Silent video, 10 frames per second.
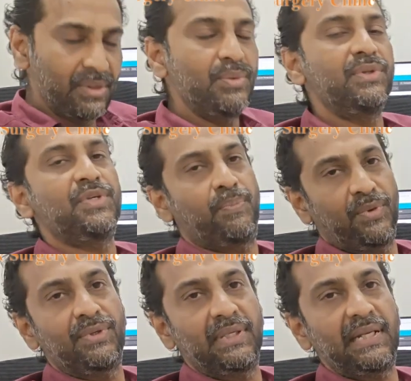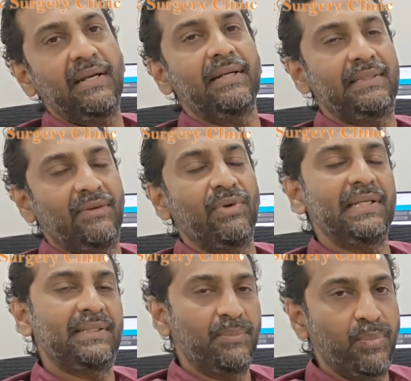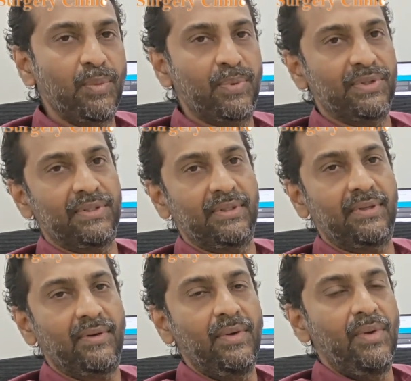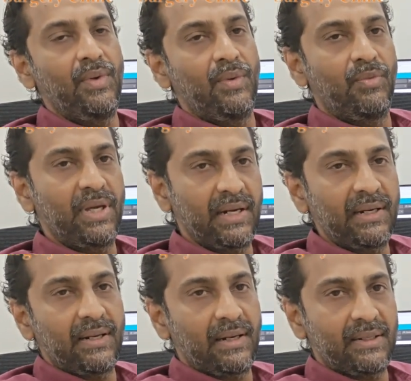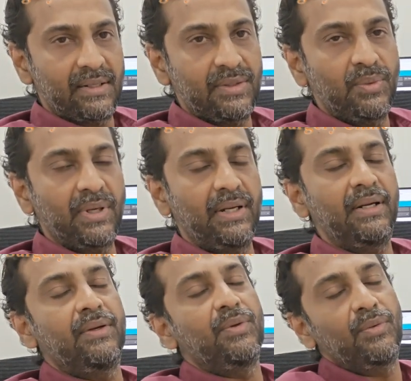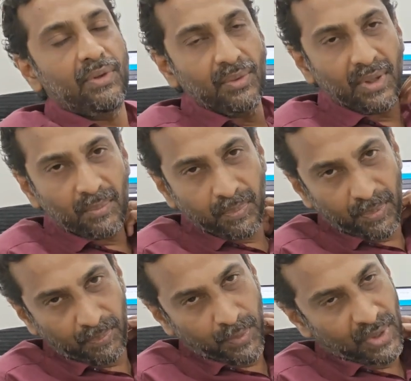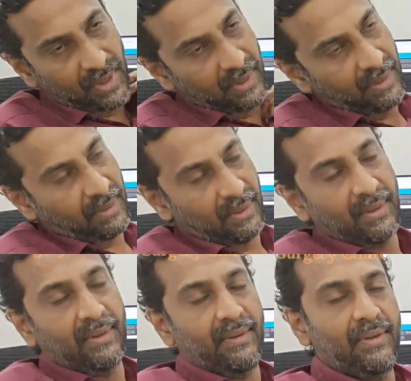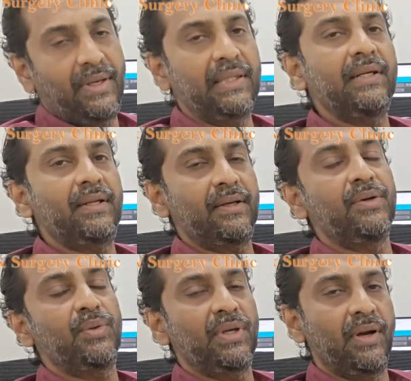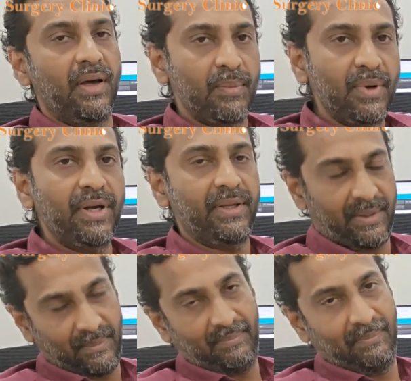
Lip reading: do this procedure, and it's a very simple procedure where under ultrasound guided you can put a catheter into the gallbladder.